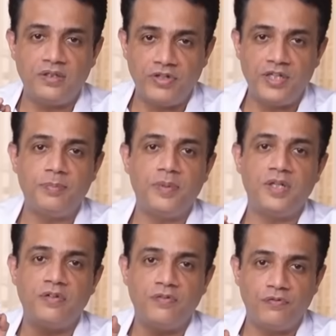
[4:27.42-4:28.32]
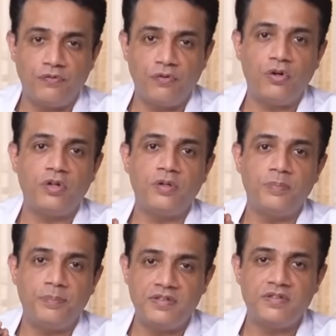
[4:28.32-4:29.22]
treatment for
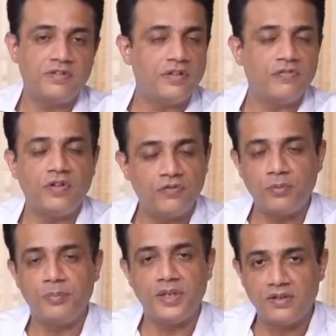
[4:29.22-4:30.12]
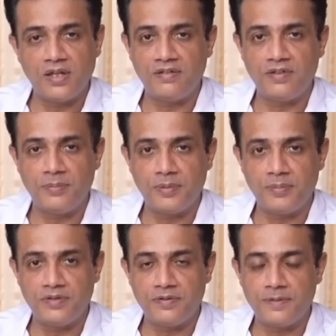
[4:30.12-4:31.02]
patients suffering from beta thalassemia
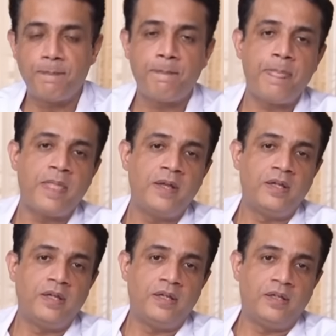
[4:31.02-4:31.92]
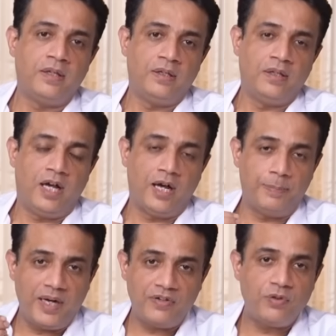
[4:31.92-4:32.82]
major.
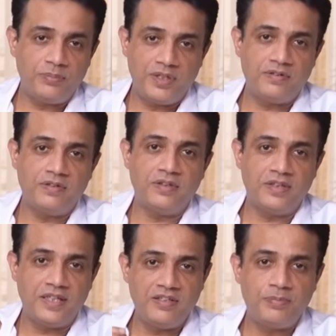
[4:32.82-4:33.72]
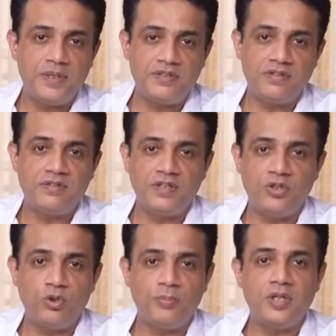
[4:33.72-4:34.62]
Apart from this, these patients
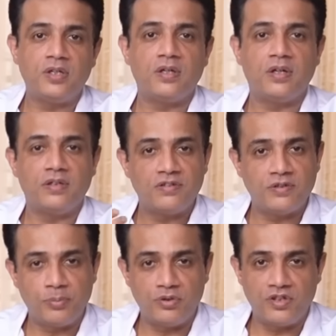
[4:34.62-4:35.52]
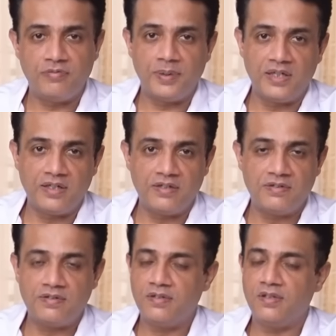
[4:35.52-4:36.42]
need to be on other supportive
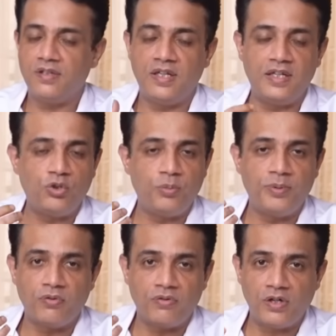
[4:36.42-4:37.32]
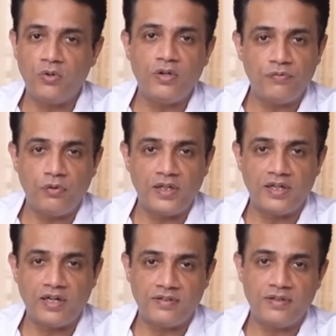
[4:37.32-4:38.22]
medications. They need to be on regular folic
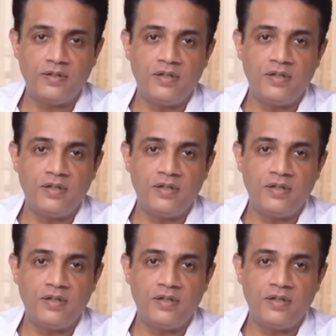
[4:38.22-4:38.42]
acid.